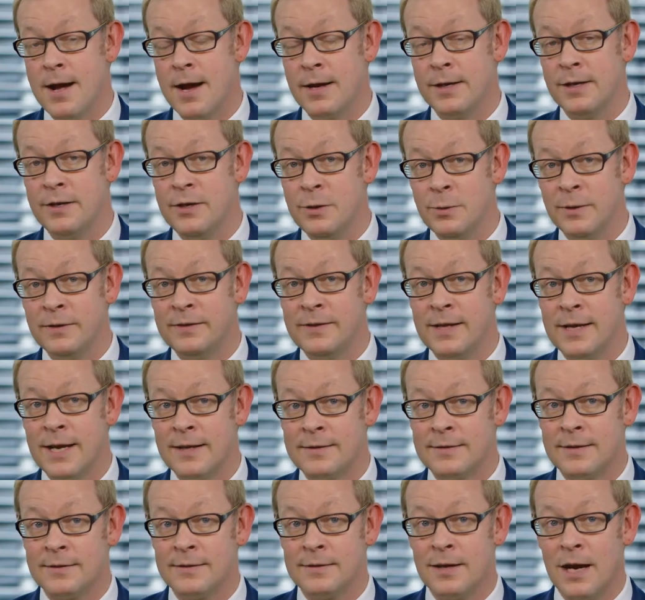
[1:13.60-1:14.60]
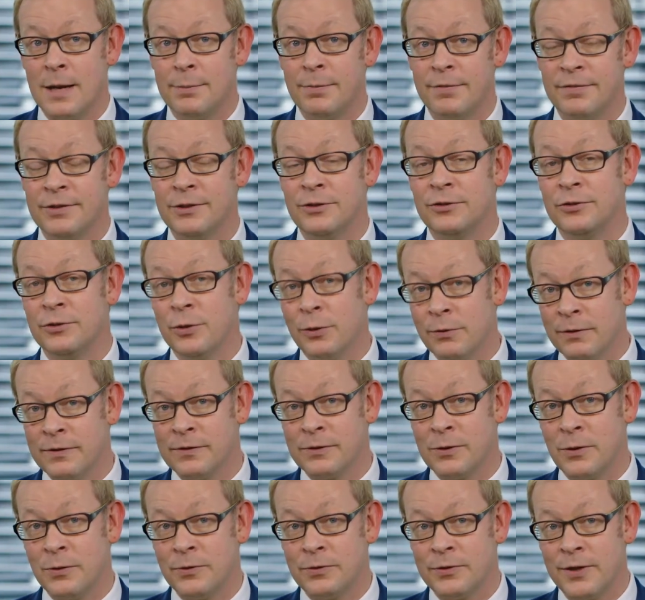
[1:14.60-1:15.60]
An annuity is a type of
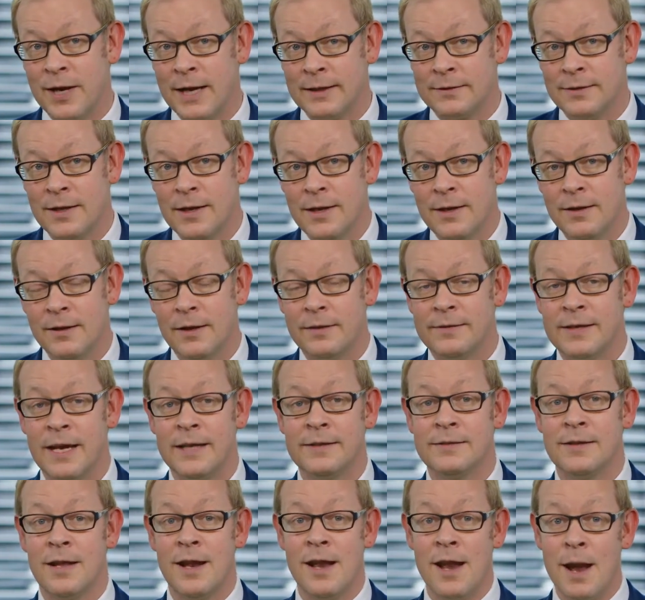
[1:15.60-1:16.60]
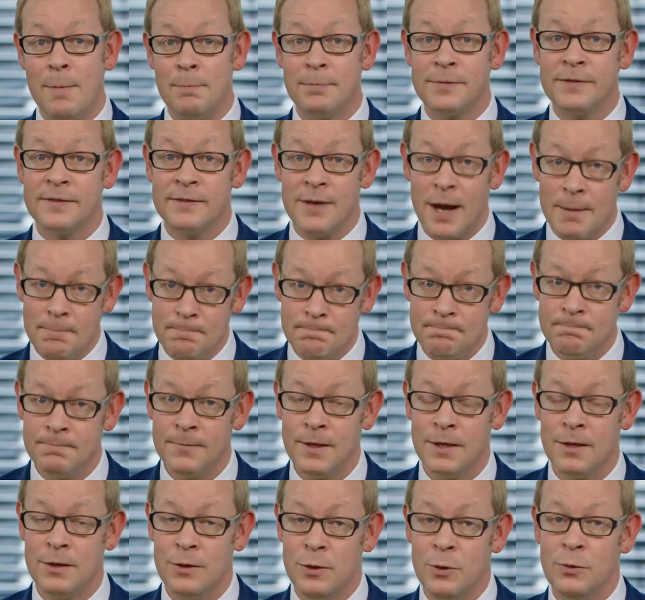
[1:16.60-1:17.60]
insurance contract that takes a lump sum,
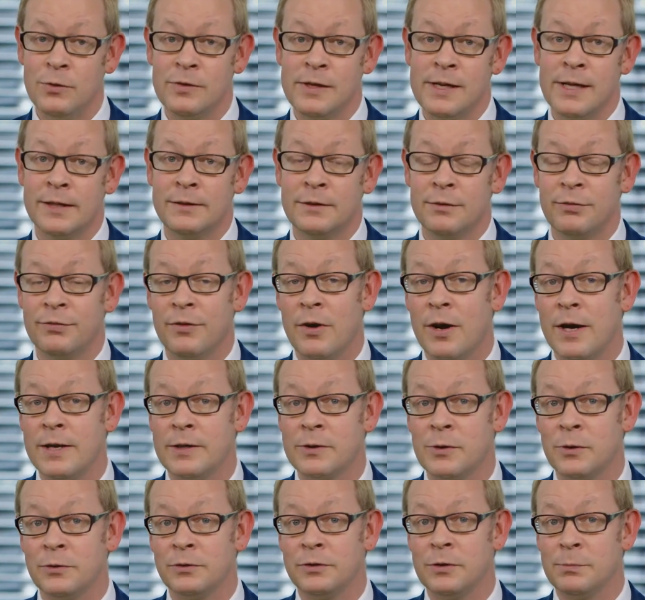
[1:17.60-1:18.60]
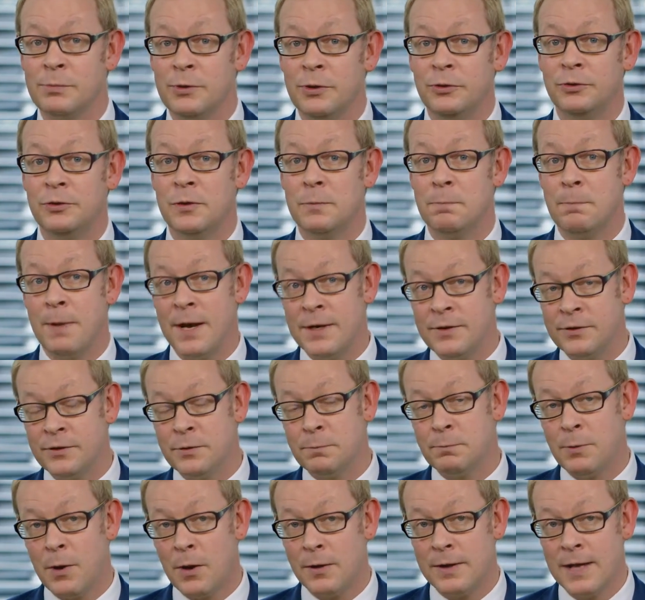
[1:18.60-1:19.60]
usually a defined contribution
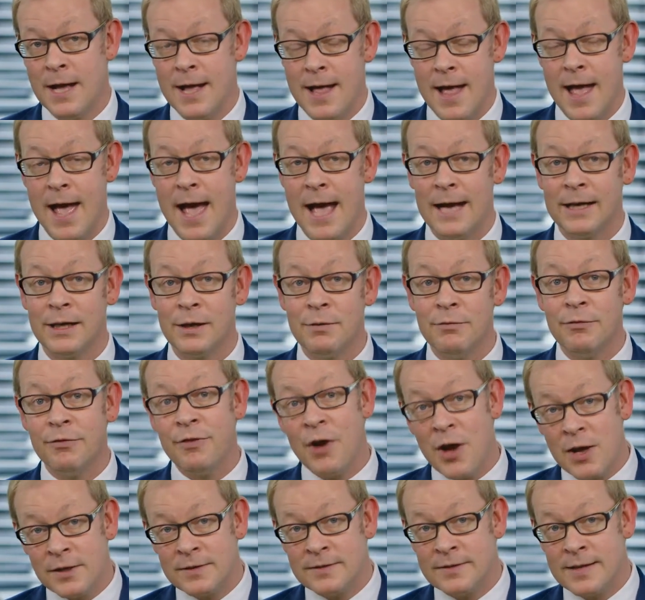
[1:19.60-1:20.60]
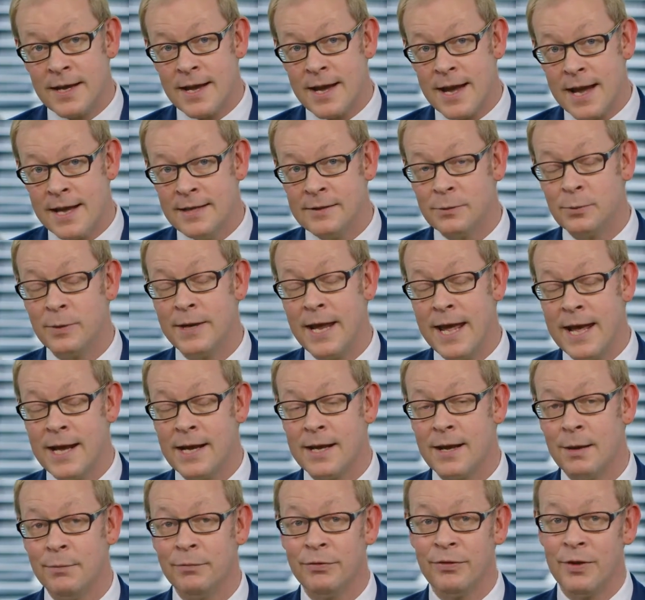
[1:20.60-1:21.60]
pension pot, and converts it into an
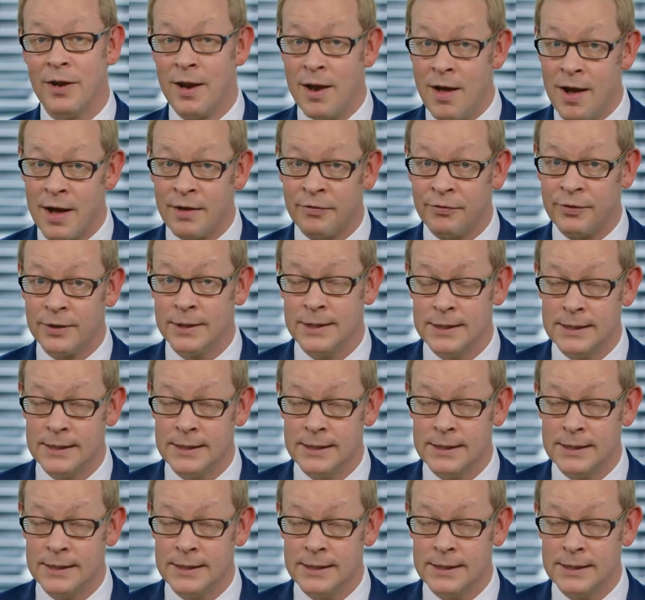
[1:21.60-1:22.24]
income for life.